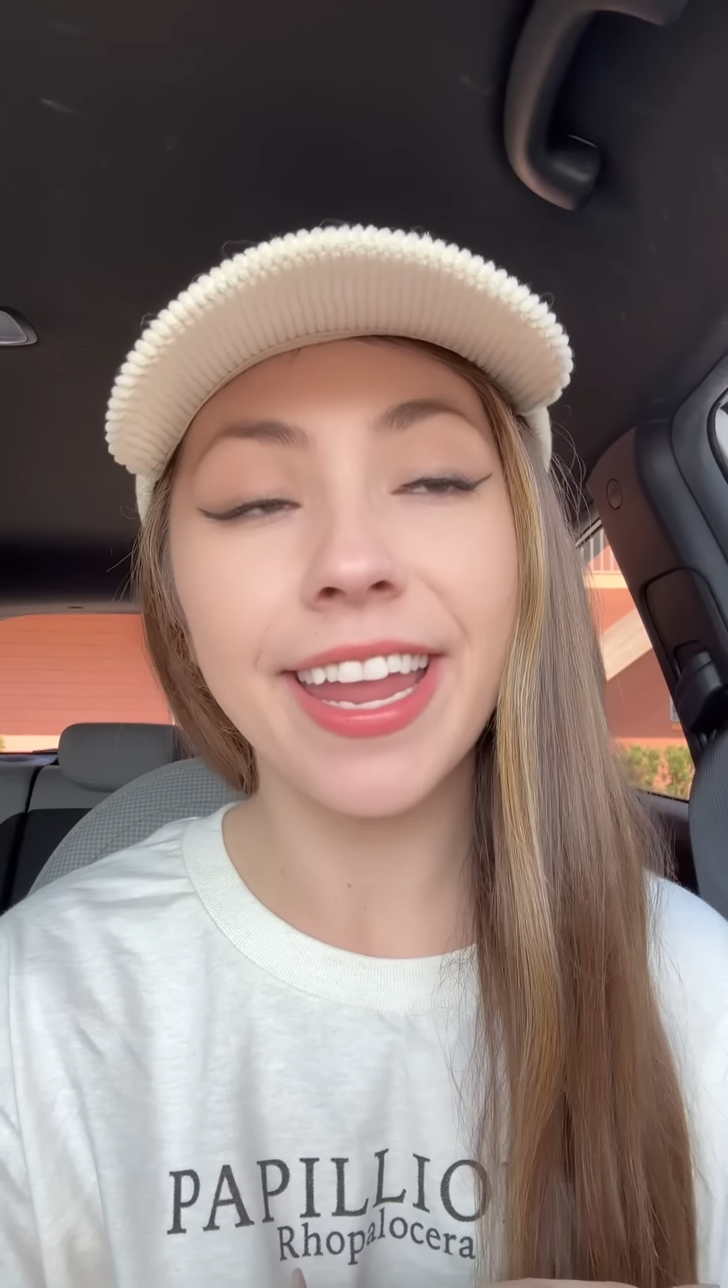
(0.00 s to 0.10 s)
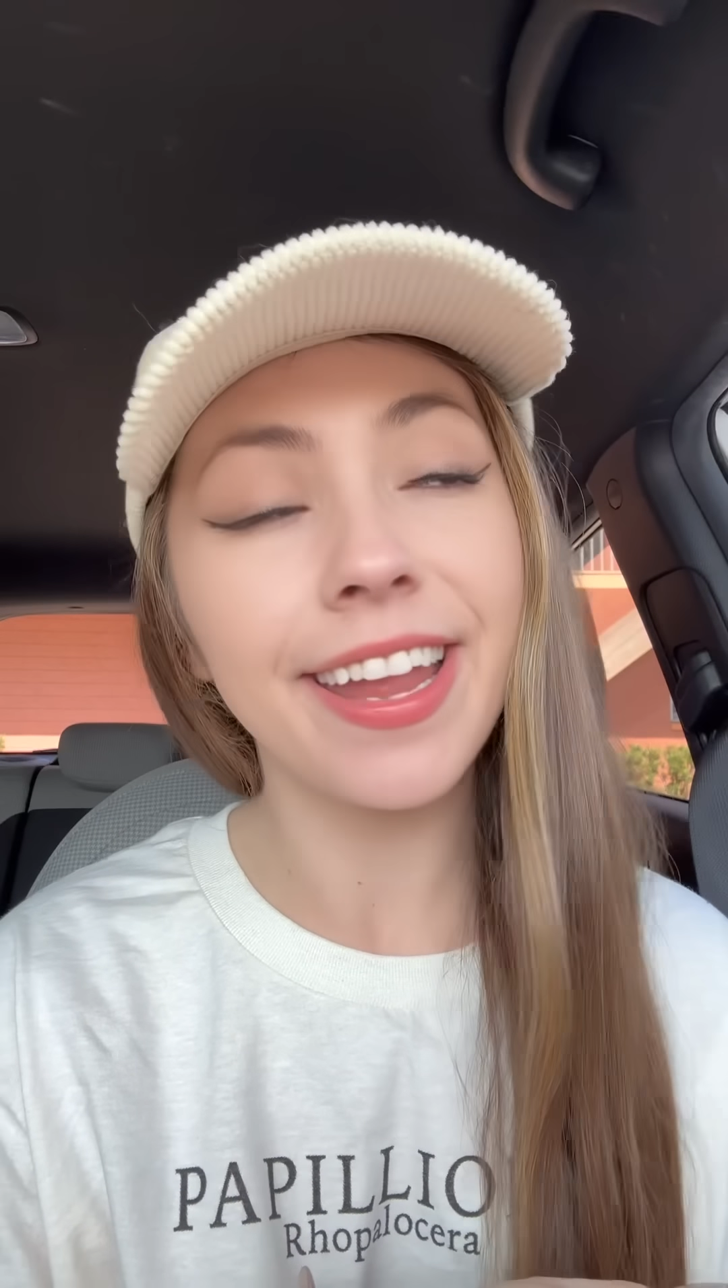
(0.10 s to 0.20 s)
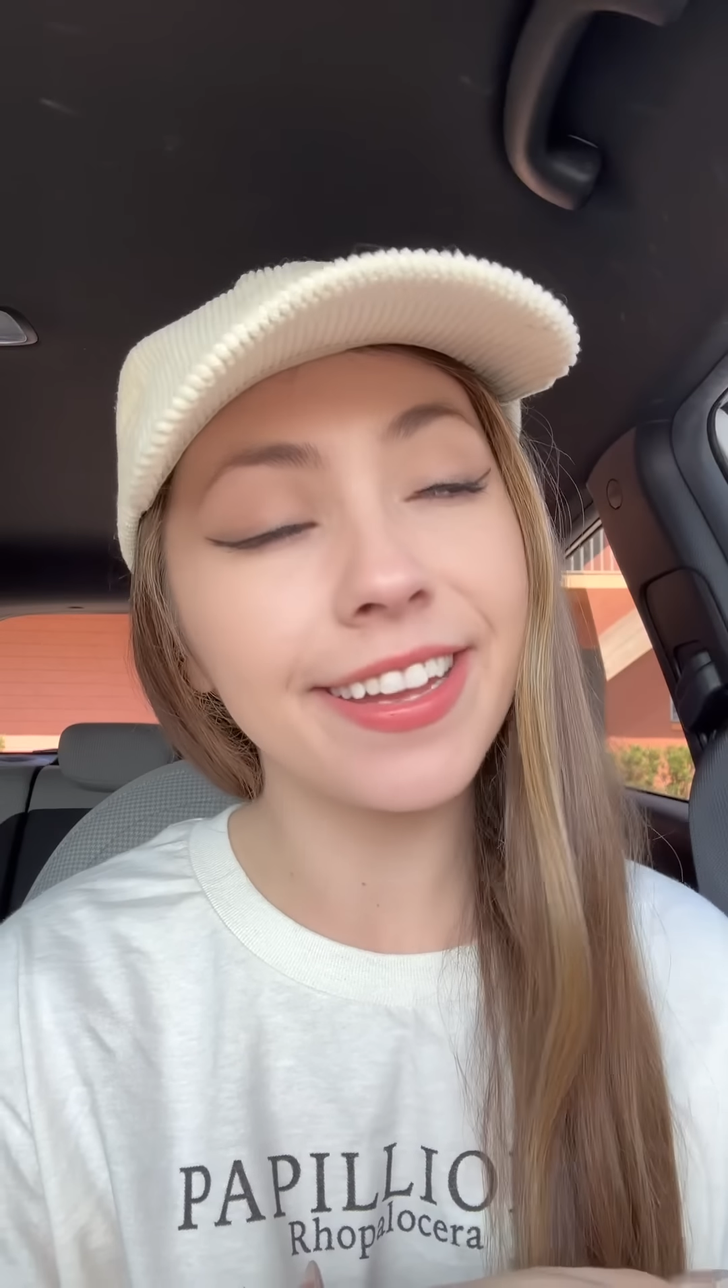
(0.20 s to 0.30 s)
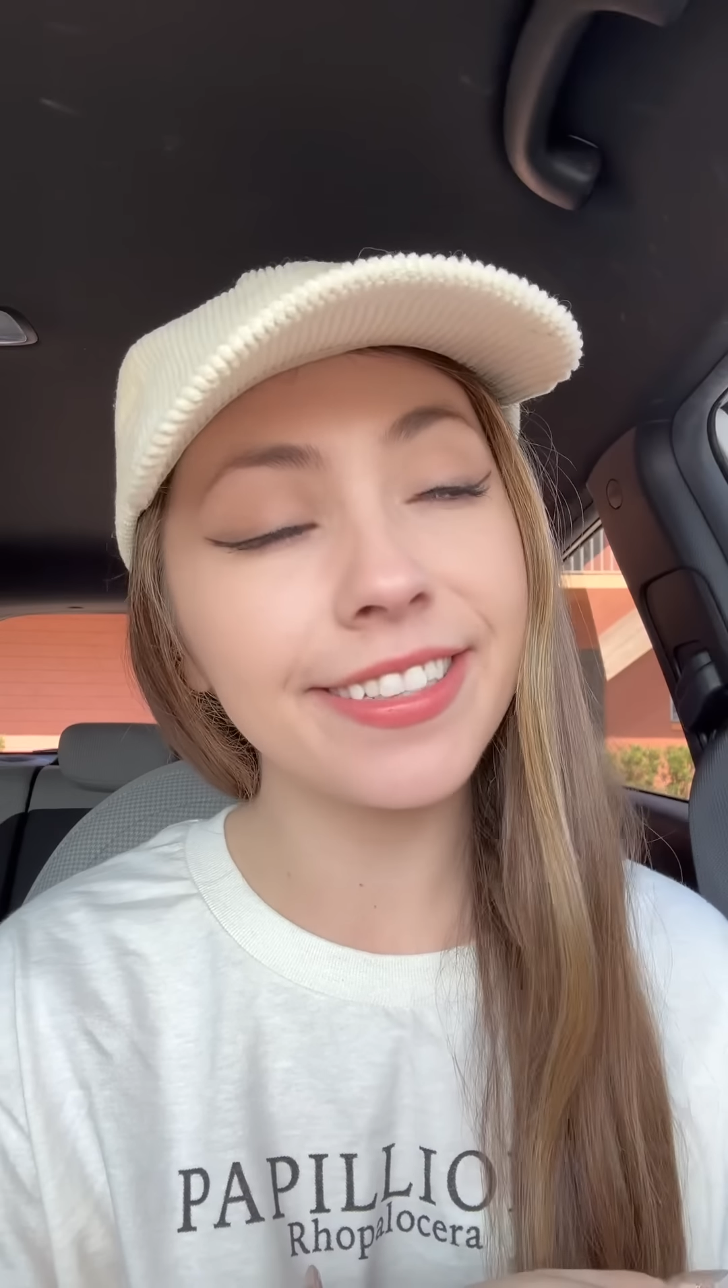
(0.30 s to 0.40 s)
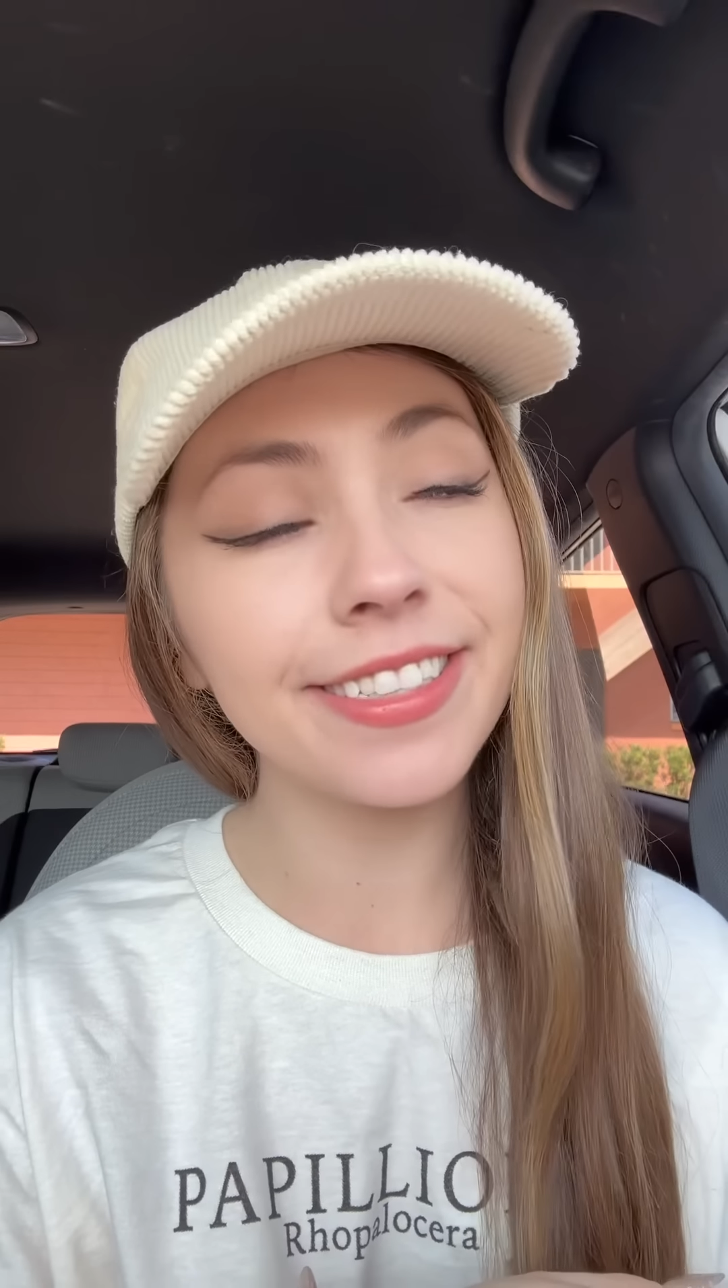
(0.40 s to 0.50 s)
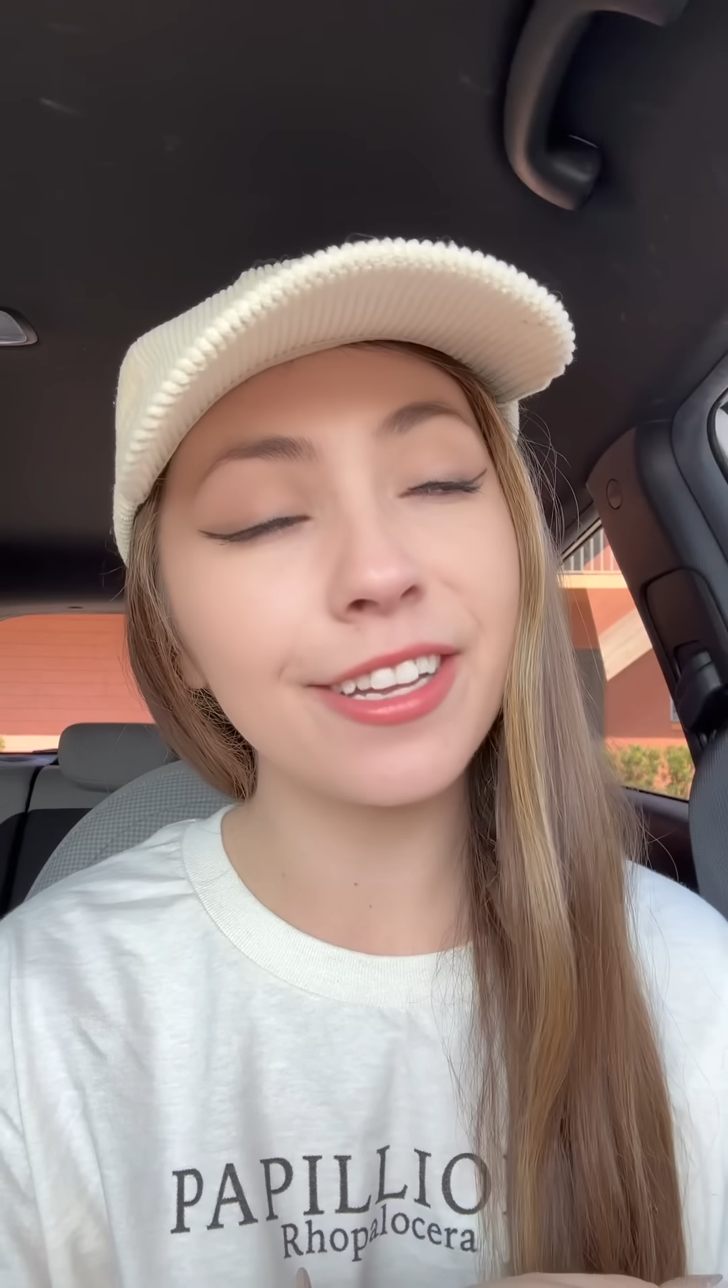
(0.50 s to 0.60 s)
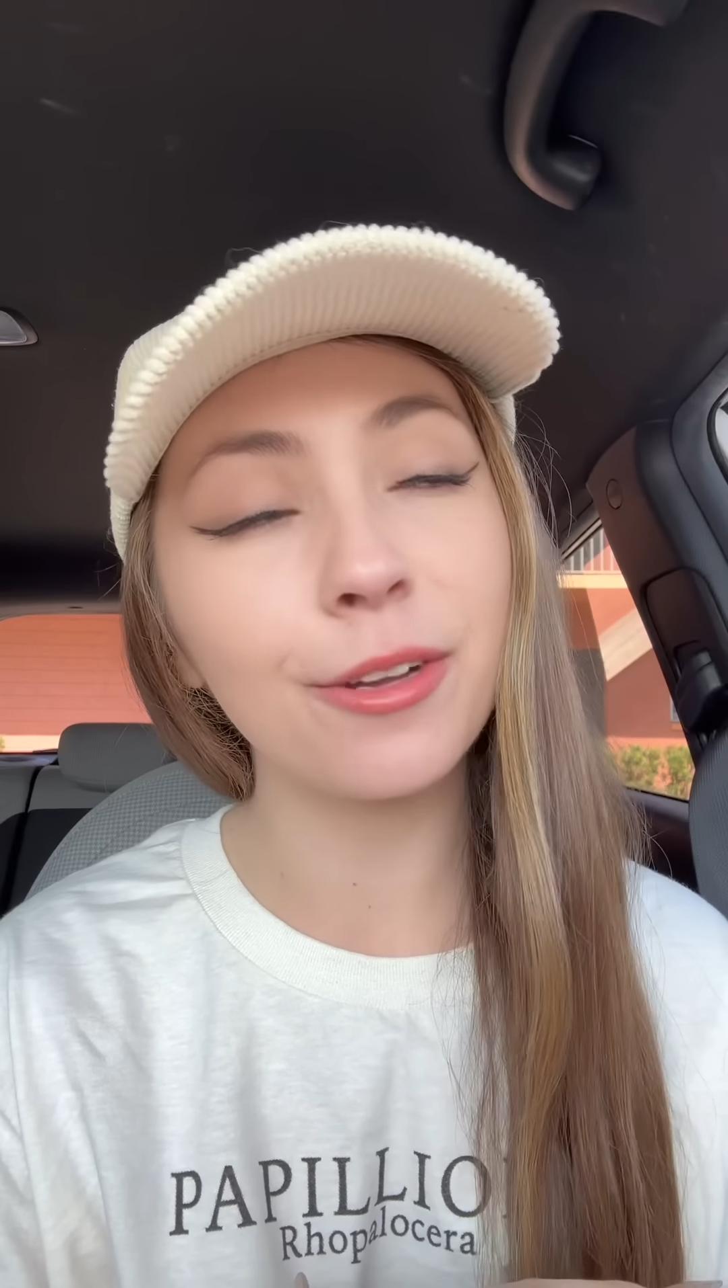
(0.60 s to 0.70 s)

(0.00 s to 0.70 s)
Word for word: And I